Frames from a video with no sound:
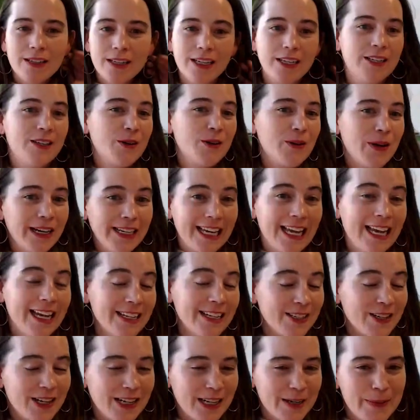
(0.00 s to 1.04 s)
I can
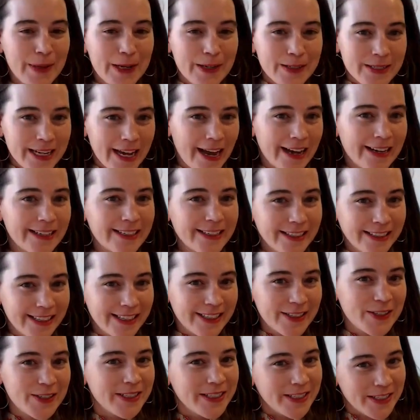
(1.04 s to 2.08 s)
talk about tax
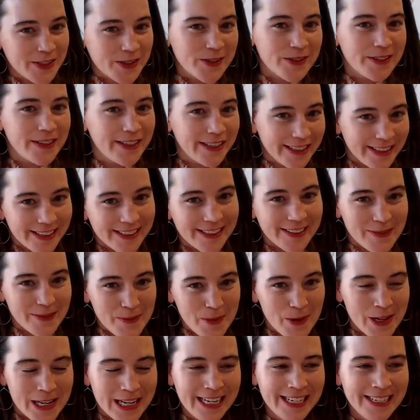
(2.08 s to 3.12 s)
collection history in
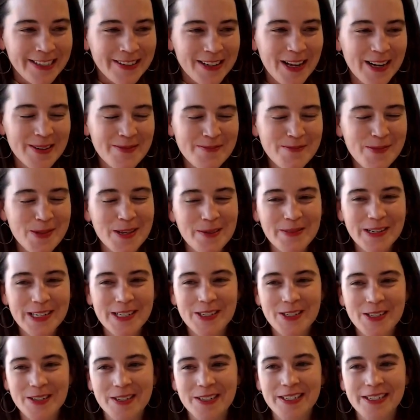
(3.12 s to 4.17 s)
the unemployment
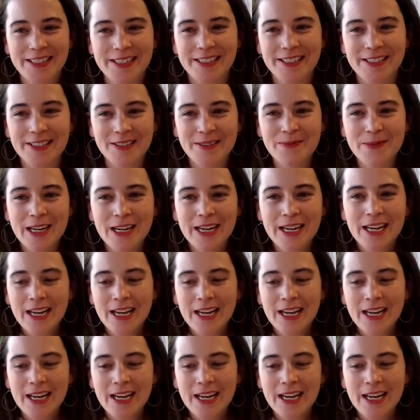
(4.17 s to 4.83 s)
insurance system.